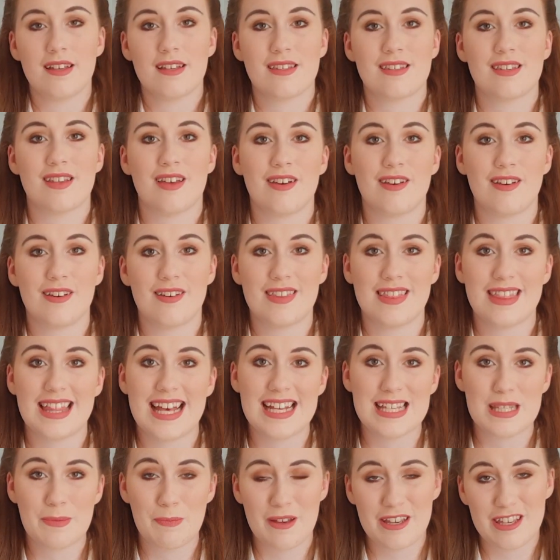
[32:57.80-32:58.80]
So
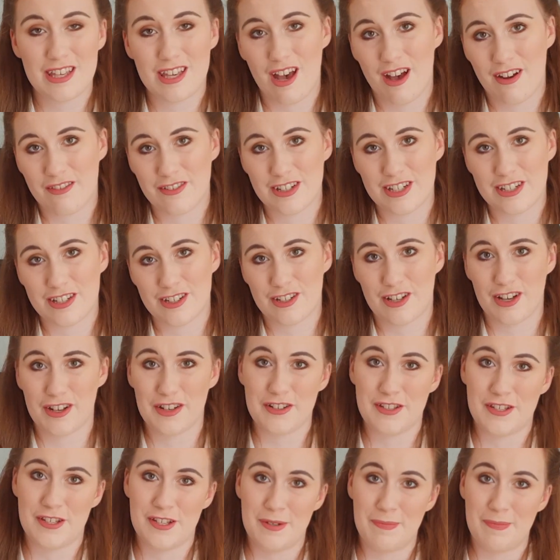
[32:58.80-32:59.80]
that's my current
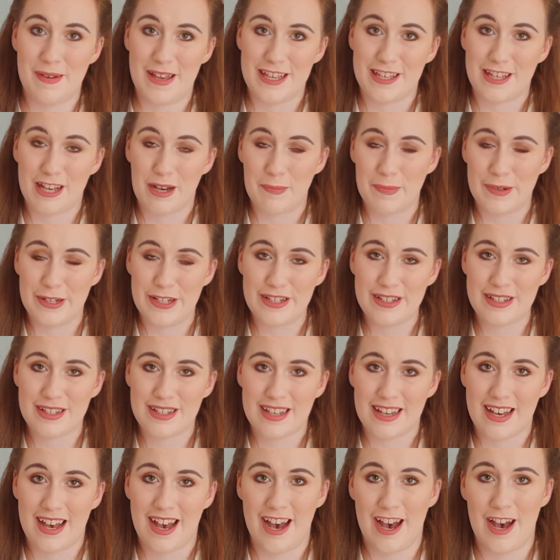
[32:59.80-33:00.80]
go-to makeup
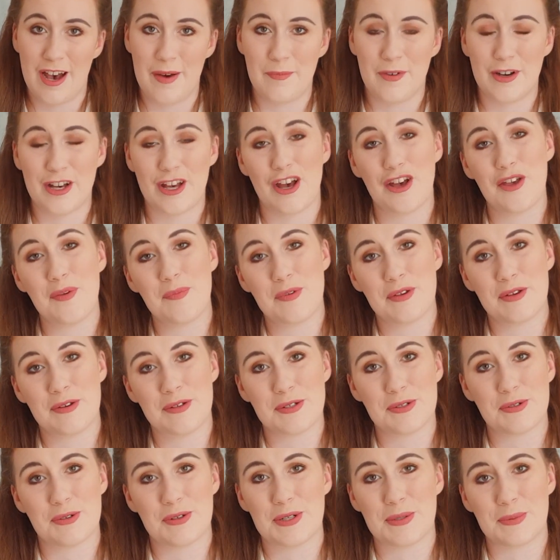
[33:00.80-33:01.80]
look. I hope you
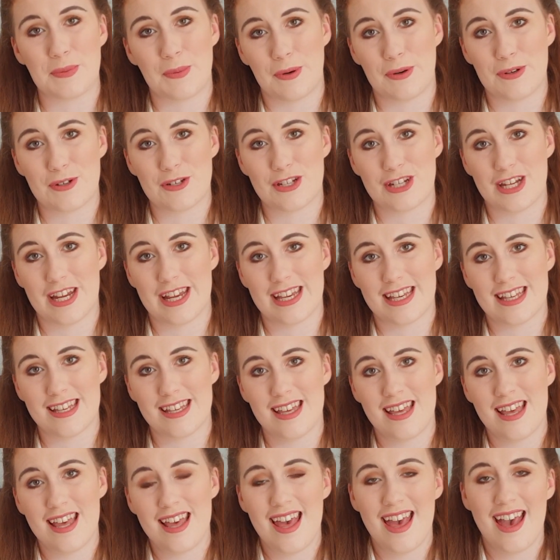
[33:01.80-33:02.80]
enjoyed watching.
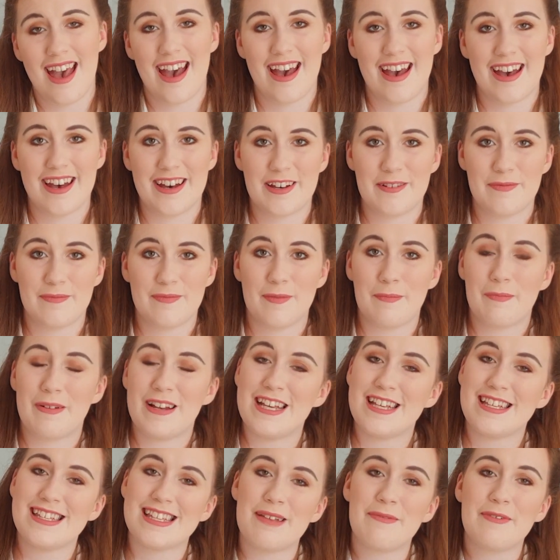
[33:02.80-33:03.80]

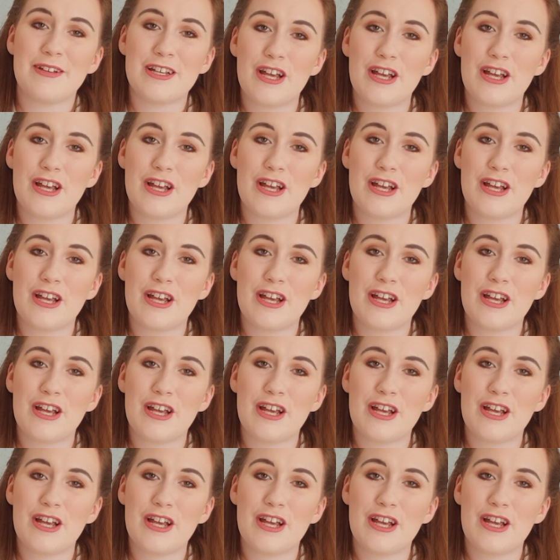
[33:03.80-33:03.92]
Please let